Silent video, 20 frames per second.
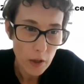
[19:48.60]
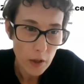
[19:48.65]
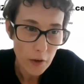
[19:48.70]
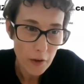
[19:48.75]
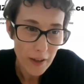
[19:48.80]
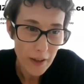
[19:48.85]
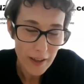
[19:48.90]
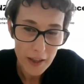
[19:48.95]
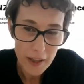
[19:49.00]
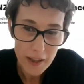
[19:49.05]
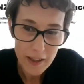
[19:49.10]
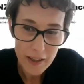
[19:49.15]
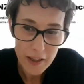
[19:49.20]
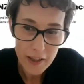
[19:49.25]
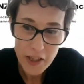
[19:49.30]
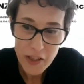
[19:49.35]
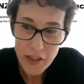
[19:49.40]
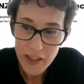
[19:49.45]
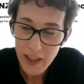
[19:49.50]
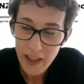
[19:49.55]
you know,
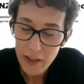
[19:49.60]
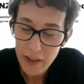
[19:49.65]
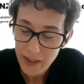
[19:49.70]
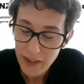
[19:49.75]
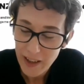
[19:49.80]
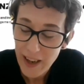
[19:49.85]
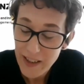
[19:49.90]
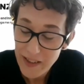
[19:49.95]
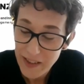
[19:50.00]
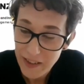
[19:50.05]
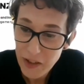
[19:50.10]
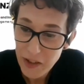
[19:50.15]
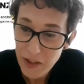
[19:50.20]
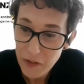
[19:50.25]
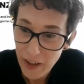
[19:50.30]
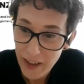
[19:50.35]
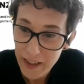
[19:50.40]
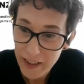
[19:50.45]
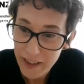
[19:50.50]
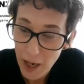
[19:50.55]
and you did
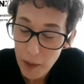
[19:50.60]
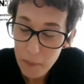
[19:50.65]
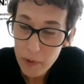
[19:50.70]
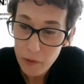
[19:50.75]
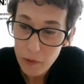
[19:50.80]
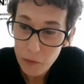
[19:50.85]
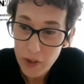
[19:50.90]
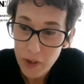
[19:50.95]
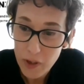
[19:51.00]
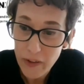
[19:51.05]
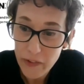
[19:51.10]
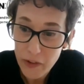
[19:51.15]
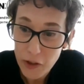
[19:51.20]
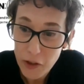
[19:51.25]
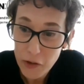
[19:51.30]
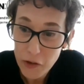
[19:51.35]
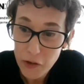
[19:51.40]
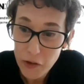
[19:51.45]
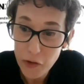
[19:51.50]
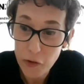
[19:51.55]
identify a gap in
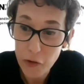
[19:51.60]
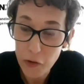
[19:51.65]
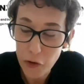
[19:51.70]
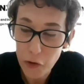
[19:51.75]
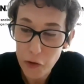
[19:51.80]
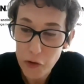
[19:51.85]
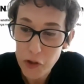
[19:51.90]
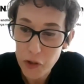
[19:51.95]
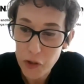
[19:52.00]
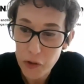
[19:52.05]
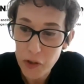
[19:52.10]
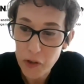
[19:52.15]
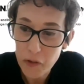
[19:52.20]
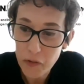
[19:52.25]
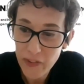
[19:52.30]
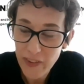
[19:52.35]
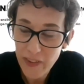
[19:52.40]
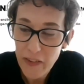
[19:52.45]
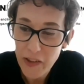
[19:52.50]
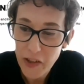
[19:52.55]
research. Good on you.
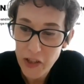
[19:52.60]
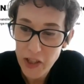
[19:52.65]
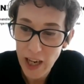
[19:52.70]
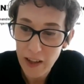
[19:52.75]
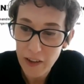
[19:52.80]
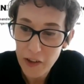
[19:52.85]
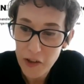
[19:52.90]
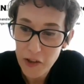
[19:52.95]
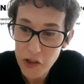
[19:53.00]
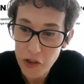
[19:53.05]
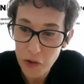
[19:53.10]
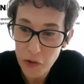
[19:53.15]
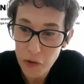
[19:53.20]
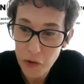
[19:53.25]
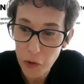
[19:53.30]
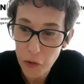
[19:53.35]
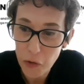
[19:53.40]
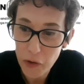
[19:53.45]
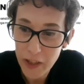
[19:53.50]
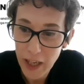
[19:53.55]
You've set the challenge. You're
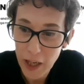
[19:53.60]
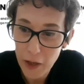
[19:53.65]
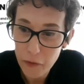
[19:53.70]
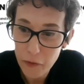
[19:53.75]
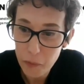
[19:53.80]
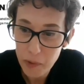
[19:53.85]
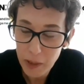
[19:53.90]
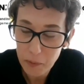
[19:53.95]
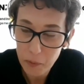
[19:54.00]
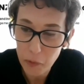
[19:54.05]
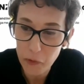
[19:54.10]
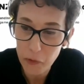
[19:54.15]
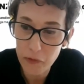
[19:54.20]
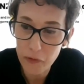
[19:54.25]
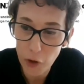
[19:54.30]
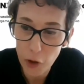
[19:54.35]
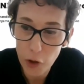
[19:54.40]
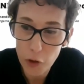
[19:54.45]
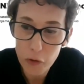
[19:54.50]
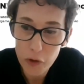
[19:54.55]
calling out for people
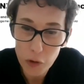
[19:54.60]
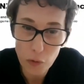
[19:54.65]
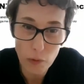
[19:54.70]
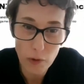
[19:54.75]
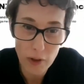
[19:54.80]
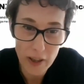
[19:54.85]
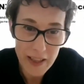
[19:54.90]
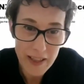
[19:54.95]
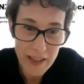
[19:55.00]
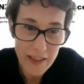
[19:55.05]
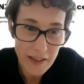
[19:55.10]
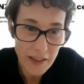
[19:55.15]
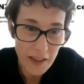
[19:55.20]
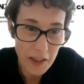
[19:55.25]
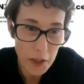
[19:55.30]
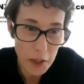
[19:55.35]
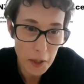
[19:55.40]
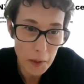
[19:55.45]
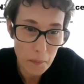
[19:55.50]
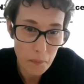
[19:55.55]
to follow your lead.
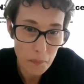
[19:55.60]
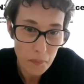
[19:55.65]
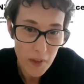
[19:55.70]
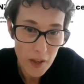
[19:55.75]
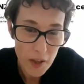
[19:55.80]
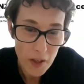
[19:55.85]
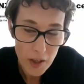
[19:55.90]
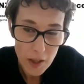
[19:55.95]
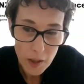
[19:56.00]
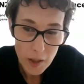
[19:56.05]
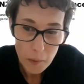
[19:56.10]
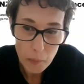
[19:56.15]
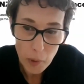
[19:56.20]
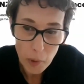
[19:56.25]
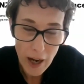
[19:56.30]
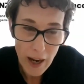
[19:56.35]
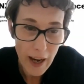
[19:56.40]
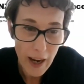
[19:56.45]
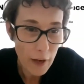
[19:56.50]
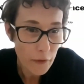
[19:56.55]

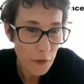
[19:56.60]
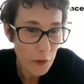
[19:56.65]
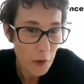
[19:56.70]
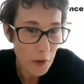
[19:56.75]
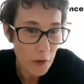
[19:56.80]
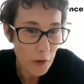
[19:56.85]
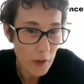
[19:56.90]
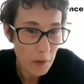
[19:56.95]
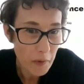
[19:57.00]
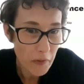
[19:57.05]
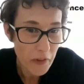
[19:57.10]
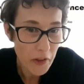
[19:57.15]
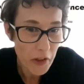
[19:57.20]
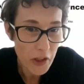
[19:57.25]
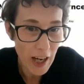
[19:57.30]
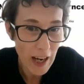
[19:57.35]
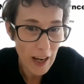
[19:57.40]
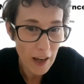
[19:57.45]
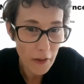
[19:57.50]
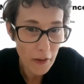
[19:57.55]
But I have to agree with
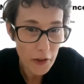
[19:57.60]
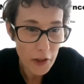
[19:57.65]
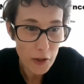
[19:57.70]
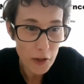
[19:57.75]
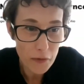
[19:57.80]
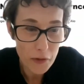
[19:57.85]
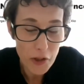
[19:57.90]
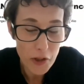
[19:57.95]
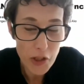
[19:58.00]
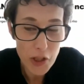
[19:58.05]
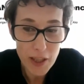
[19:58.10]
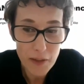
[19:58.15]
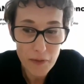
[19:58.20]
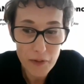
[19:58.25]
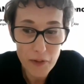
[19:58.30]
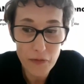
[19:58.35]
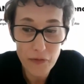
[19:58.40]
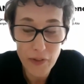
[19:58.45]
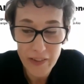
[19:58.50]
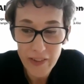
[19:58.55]
the chat that you've
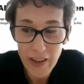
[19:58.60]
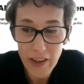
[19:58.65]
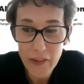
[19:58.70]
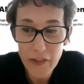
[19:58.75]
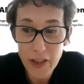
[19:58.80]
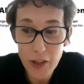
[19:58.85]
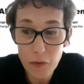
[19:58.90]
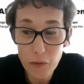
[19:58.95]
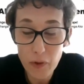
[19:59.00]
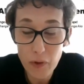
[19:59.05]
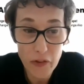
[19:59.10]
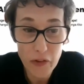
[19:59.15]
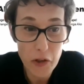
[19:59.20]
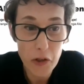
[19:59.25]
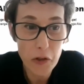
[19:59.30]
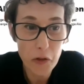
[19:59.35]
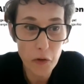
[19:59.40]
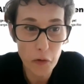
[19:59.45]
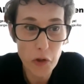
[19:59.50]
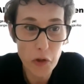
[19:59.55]
achieved a fantastic
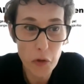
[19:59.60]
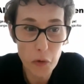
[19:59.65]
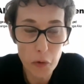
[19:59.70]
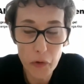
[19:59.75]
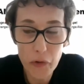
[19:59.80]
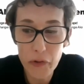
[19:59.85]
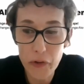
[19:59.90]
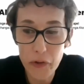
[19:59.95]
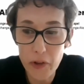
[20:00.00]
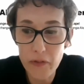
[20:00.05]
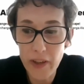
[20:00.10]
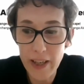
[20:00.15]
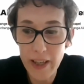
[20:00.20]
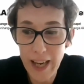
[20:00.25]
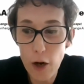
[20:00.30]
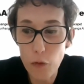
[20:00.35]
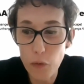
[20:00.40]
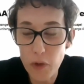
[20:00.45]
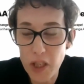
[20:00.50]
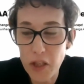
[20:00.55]
return on your
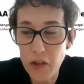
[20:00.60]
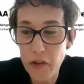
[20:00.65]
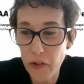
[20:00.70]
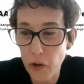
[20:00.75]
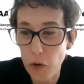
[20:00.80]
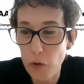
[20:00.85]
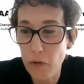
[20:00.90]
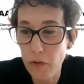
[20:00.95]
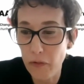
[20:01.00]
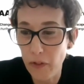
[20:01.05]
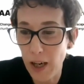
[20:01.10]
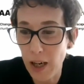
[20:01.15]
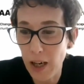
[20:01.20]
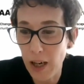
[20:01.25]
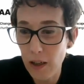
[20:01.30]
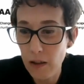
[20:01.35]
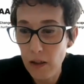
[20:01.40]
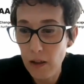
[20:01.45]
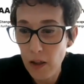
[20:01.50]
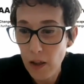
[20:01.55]
survey outreach so
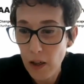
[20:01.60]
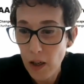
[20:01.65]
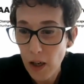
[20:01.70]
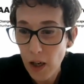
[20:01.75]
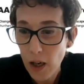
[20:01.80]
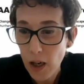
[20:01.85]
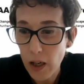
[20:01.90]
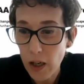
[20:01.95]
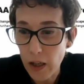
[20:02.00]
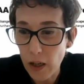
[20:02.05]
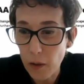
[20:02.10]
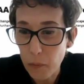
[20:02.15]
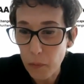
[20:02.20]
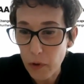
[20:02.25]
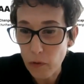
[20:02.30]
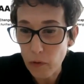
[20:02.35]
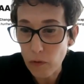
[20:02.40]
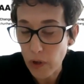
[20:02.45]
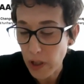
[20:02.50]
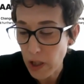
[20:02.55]
far. And
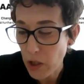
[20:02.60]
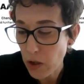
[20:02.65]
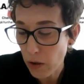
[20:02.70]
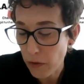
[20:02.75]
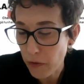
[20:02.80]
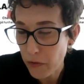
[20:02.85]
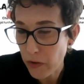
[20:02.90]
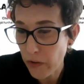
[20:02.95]
I'll be really